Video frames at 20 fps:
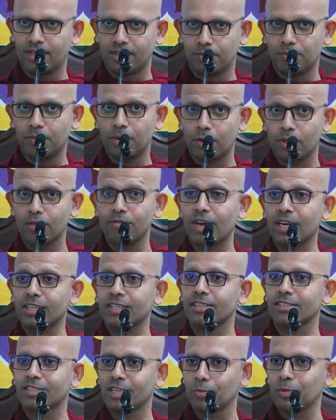about the fact
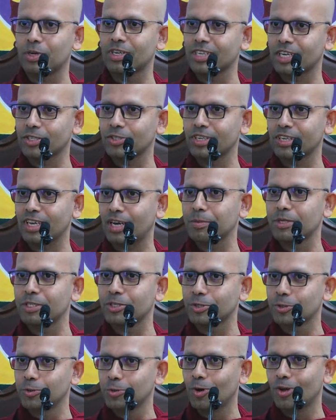that someone has actually come in
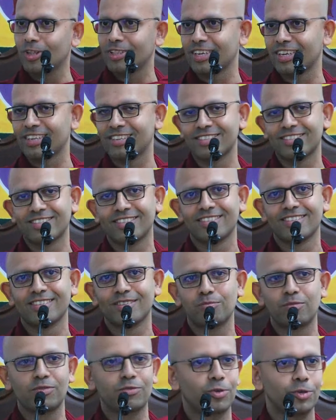to do all that
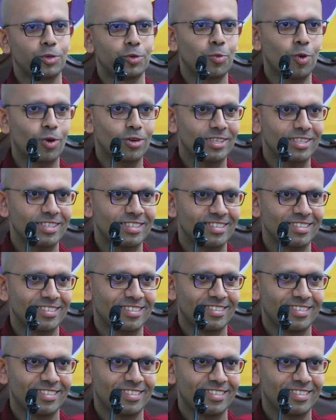before you walked in.